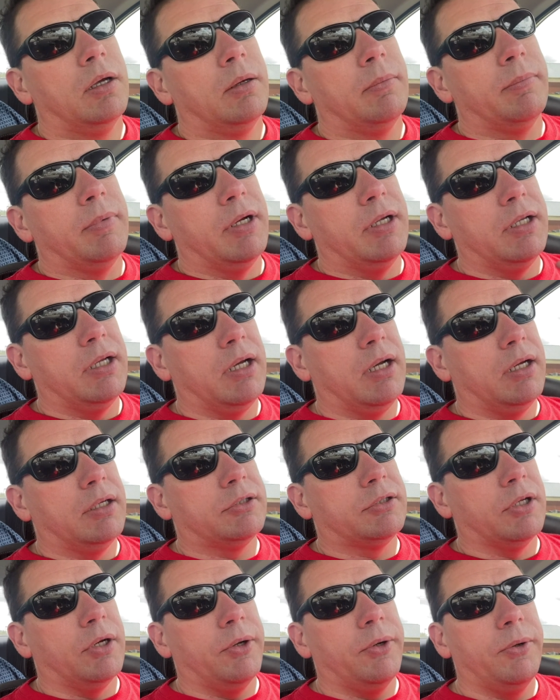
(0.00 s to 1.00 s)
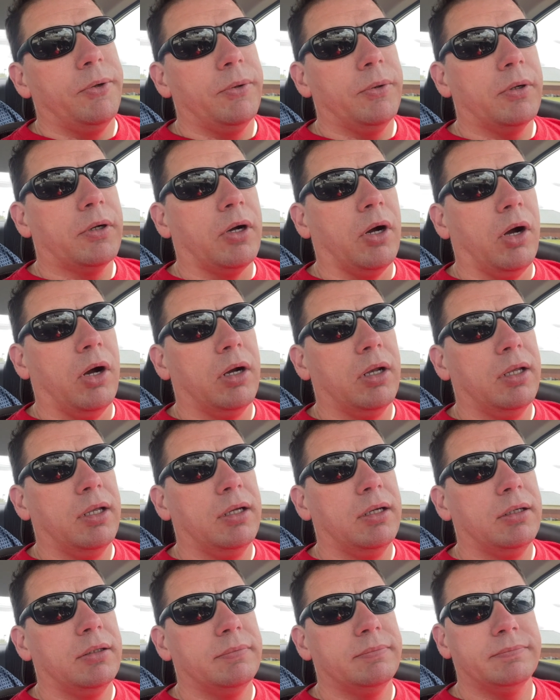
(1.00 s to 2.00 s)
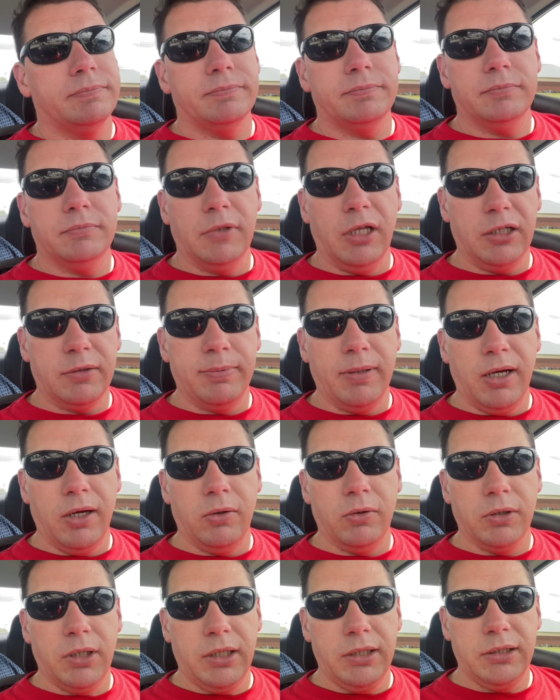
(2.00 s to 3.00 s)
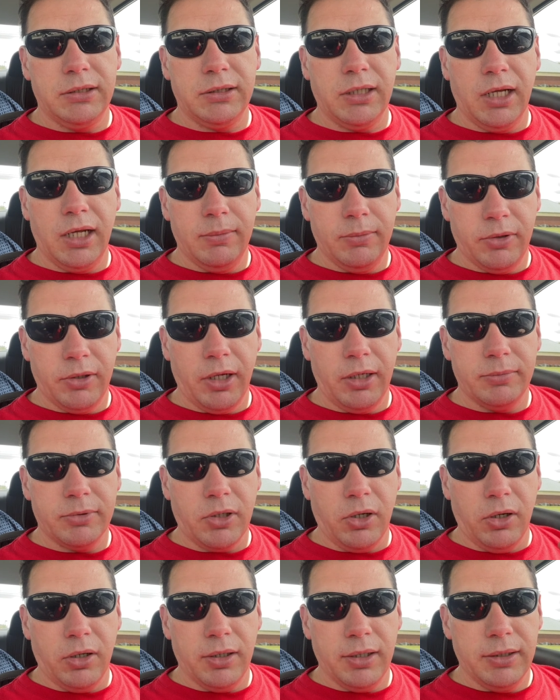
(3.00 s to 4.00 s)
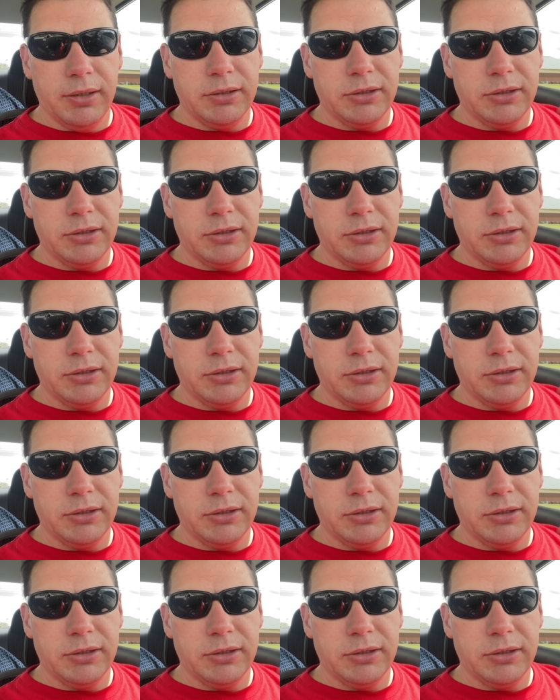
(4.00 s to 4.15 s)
But yeah, so Carla, that's my old lady's name. Her name's Carla.